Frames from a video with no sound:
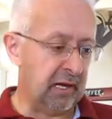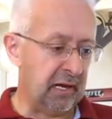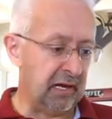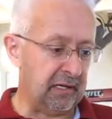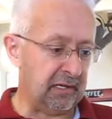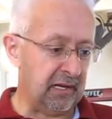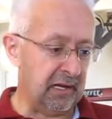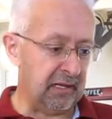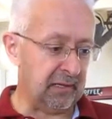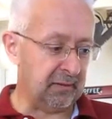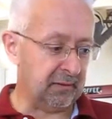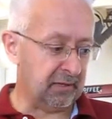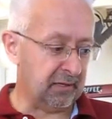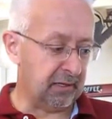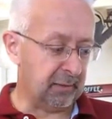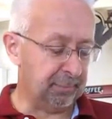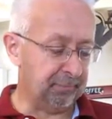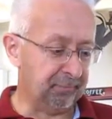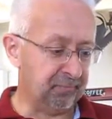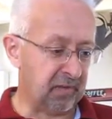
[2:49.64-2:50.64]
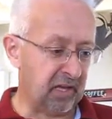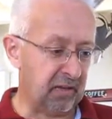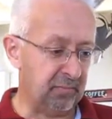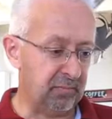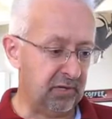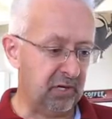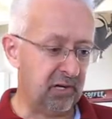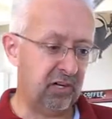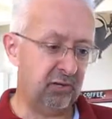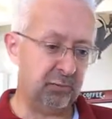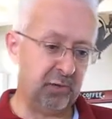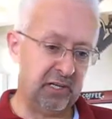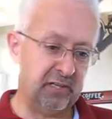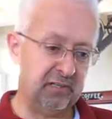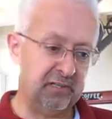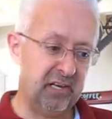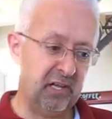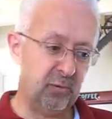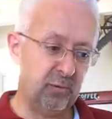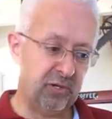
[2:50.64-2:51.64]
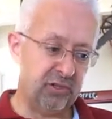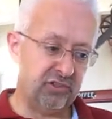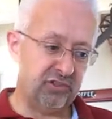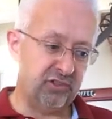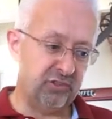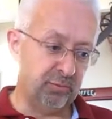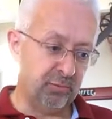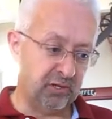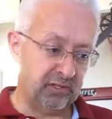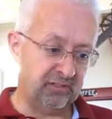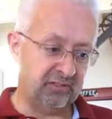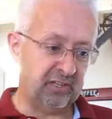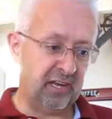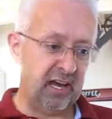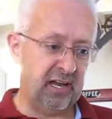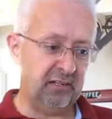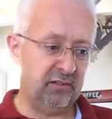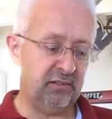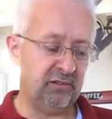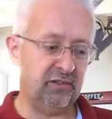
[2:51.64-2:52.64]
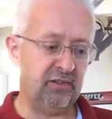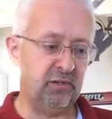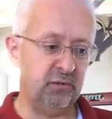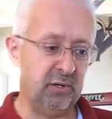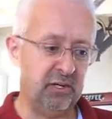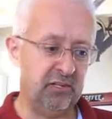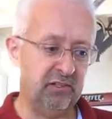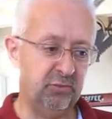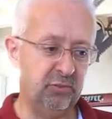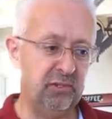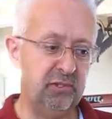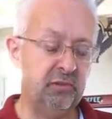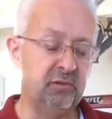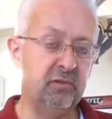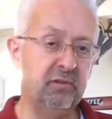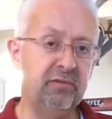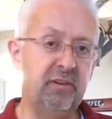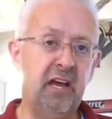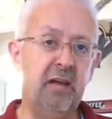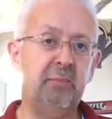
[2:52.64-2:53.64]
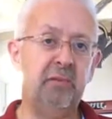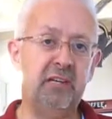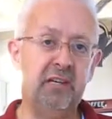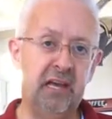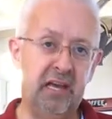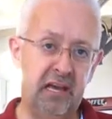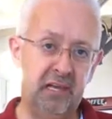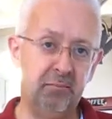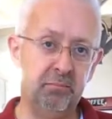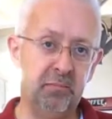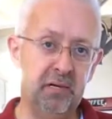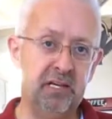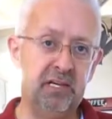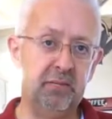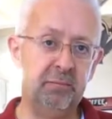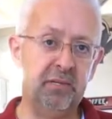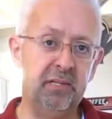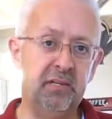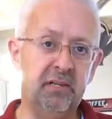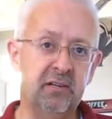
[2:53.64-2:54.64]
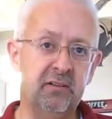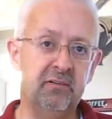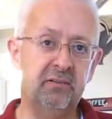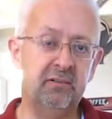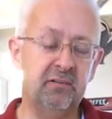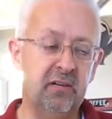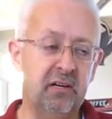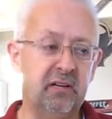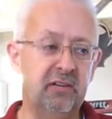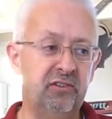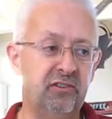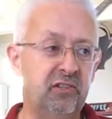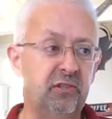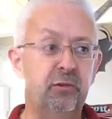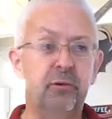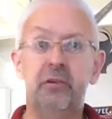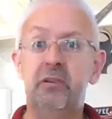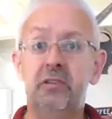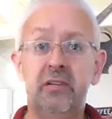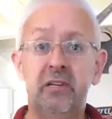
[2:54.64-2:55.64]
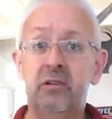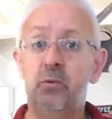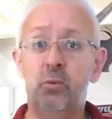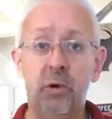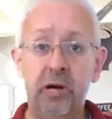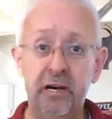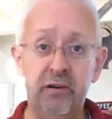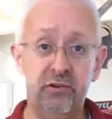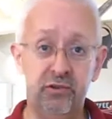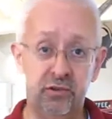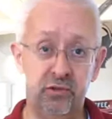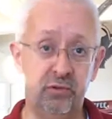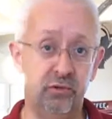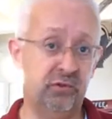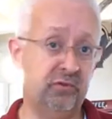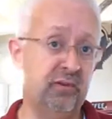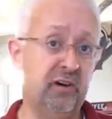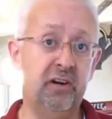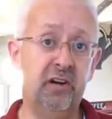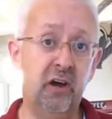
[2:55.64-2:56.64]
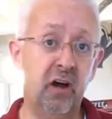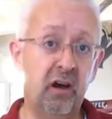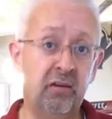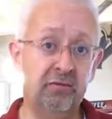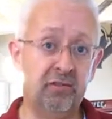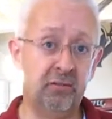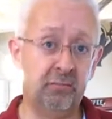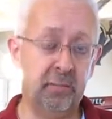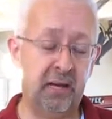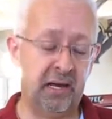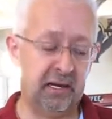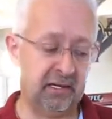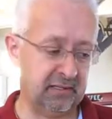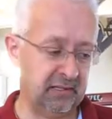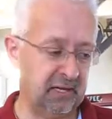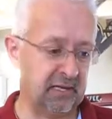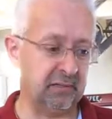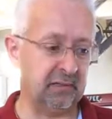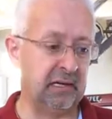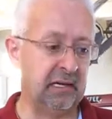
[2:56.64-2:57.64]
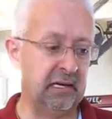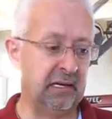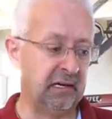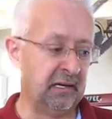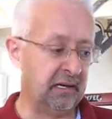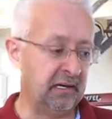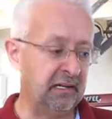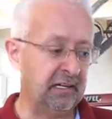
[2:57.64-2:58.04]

And because we can tell what side the shoe is, we knew the family had money because children didn't wear shoes very often back then. And